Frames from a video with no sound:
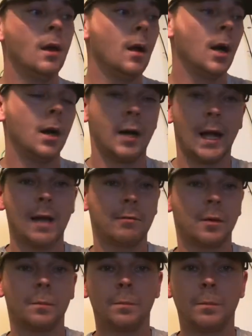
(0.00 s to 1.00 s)
have
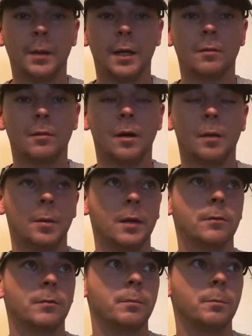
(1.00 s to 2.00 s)
a
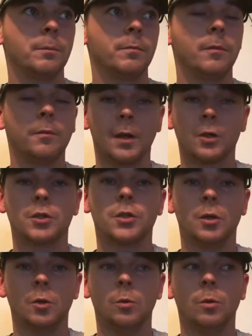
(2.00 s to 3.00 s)
pin Fierce
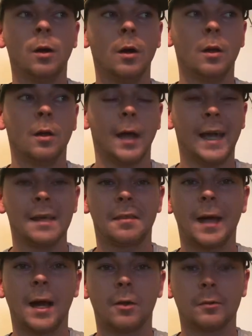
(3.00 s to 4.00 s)
2
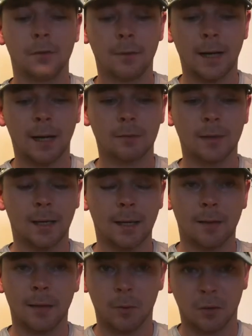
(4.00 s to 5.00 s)
8,000 that I'll take
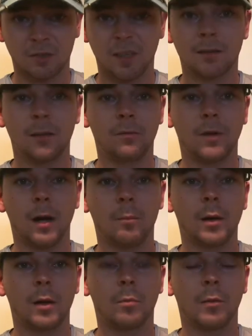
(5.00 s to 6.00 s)
out there with
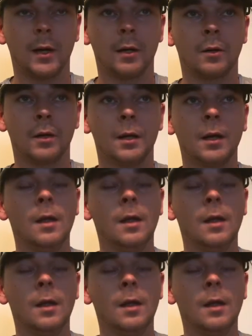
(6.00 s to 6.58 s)
65-pound braid on it.